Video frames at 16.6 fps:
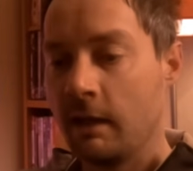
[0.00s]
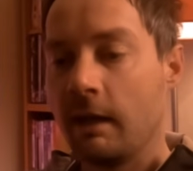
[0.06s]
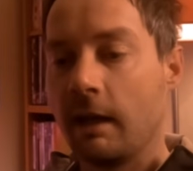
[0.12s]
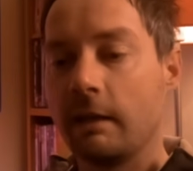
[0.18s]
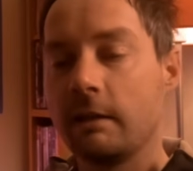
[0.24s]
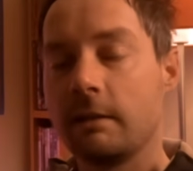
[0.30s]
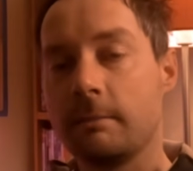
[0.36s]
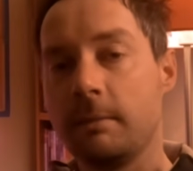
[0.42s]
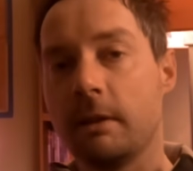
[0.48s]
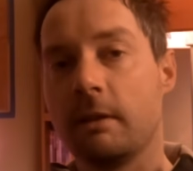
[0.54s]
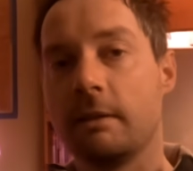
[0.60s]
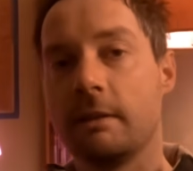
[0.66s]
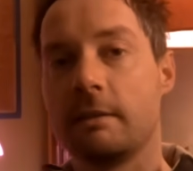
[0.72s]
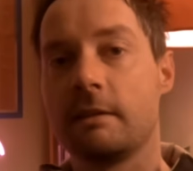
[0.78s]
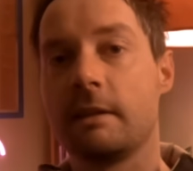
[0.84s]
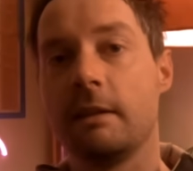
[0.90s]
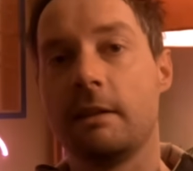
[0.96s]
and to be
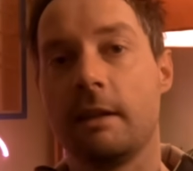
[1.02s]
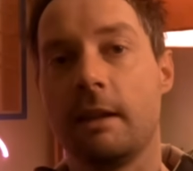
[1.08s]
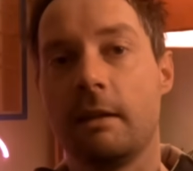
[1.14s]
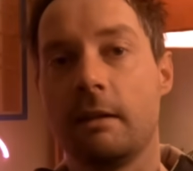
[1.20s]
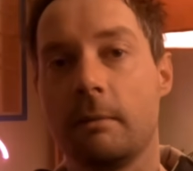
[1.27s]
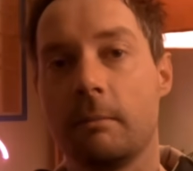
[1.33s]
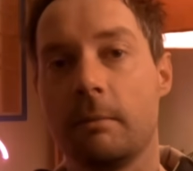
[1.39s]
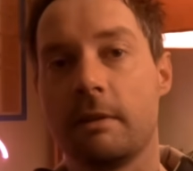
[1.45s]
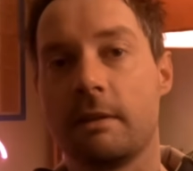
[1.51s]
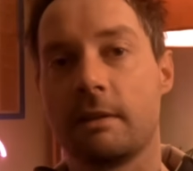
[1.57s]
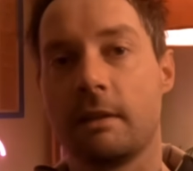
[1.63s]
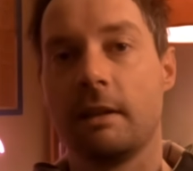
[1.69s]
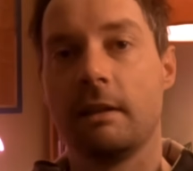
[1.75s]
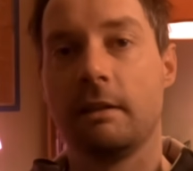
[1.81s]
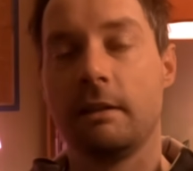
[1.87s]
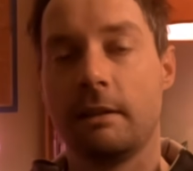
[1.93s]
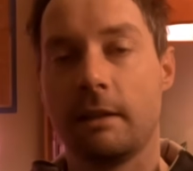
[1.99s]
honest, I did end up with
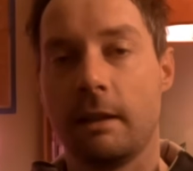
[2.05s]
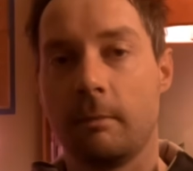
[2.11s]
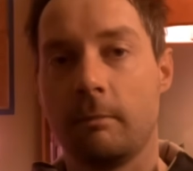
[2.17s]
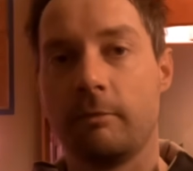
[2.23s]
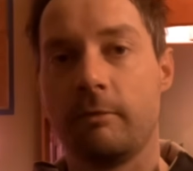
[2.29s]
slightly damp